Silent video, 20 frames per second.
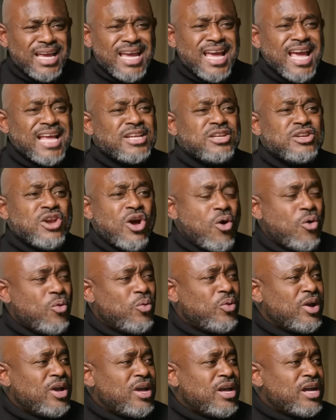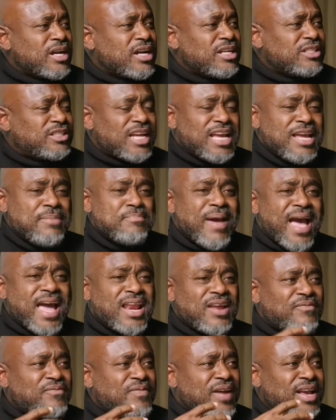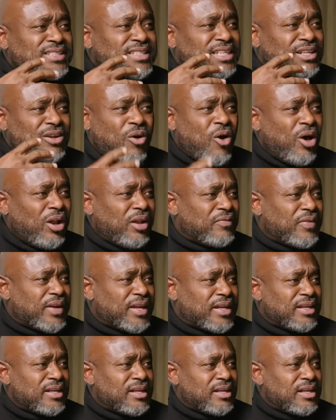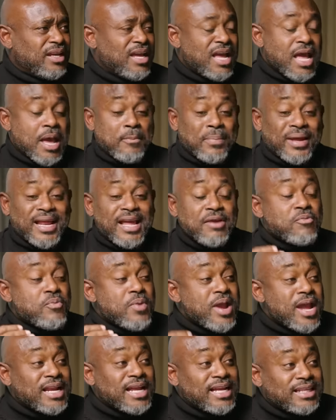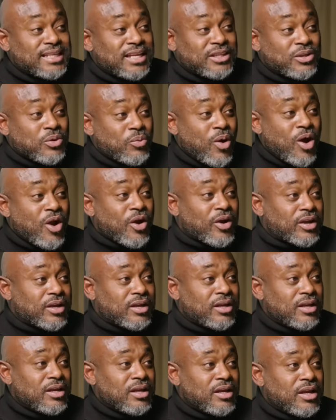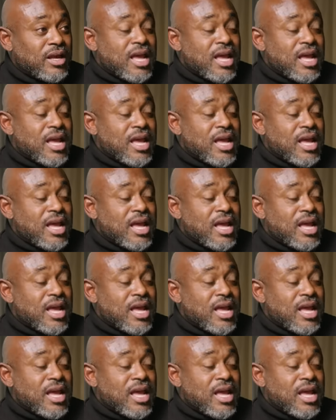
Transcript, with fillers: He had no concern. He manifested all of it, but he really did the work.